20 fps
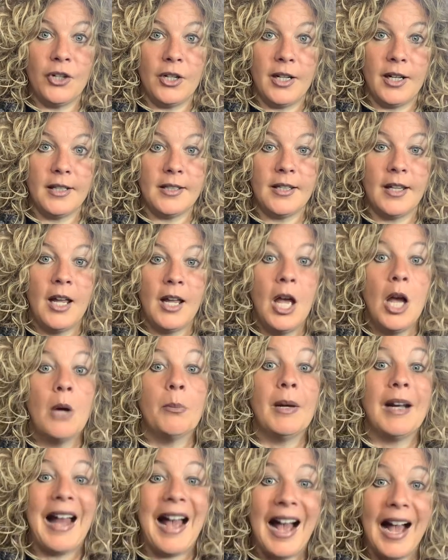in it,
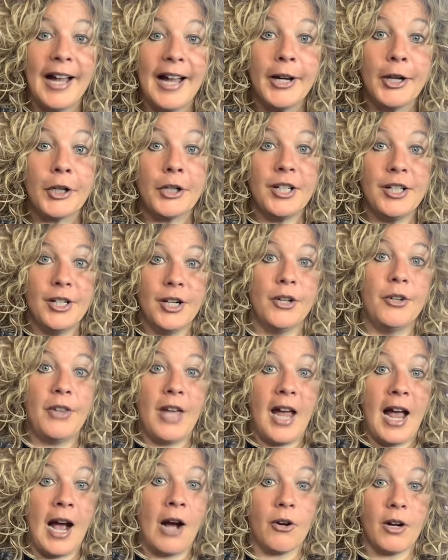but I already know
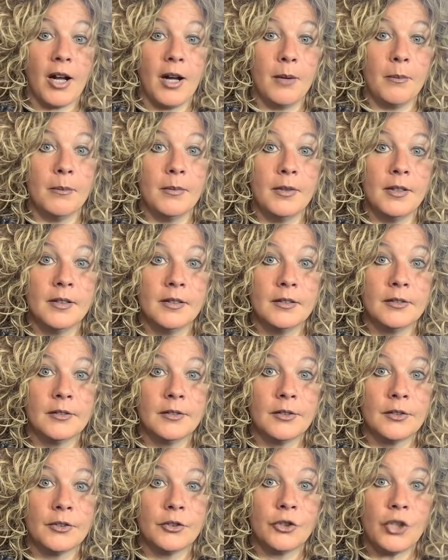the outcome.
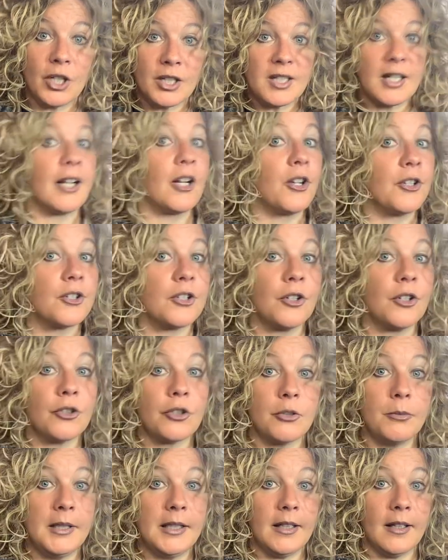Just like on
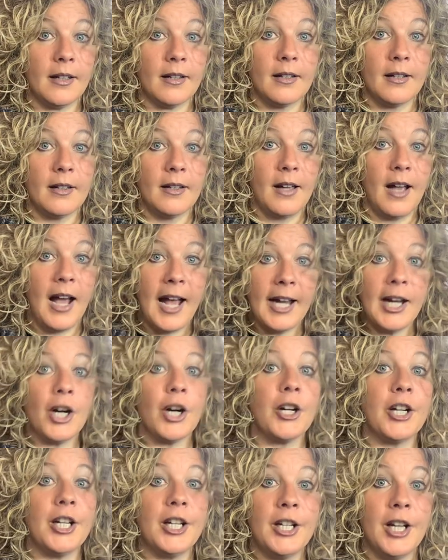social media, I
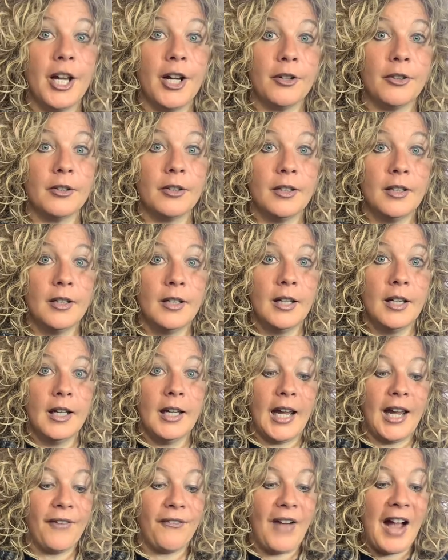already know
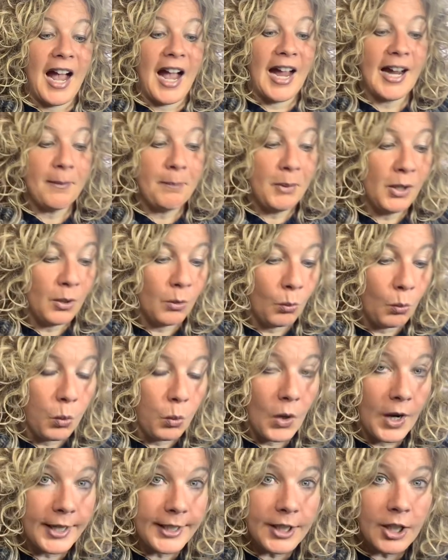if I put
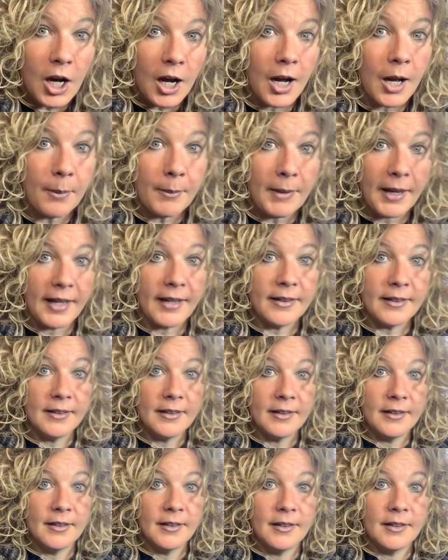one comment,
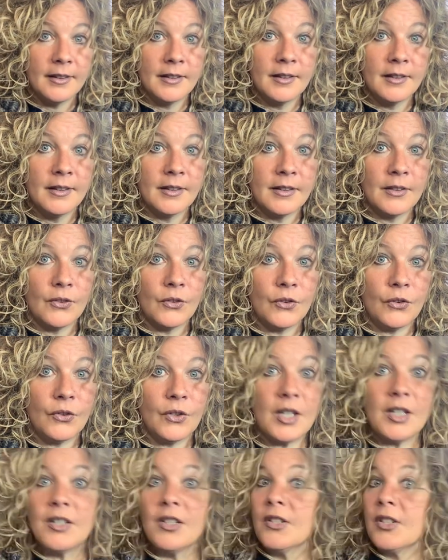
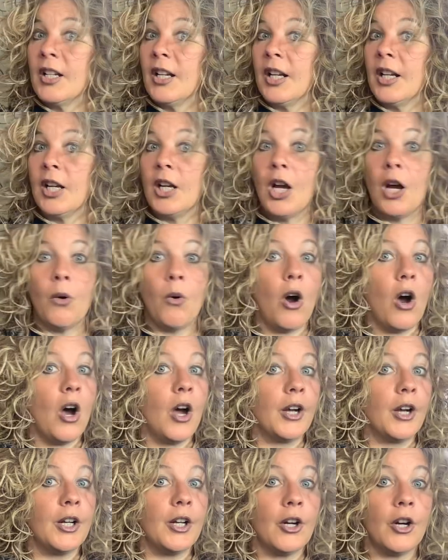this is going to go
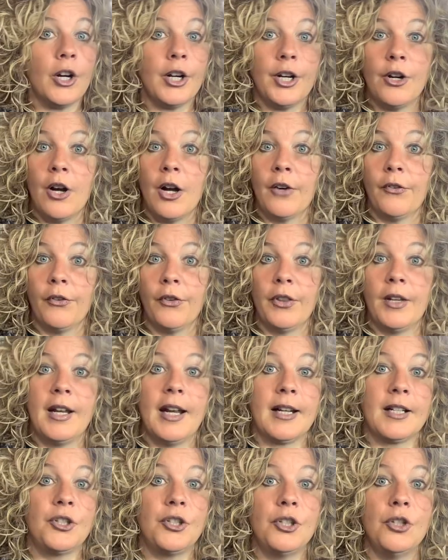on and on and on for the
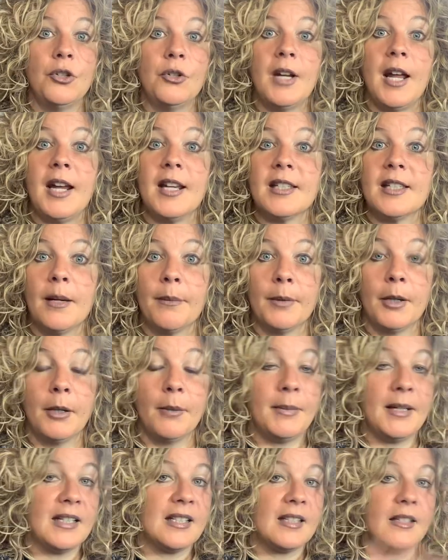next 2 days. And I'm going to
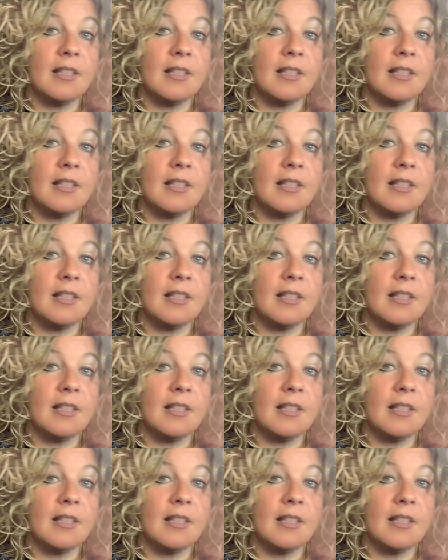be,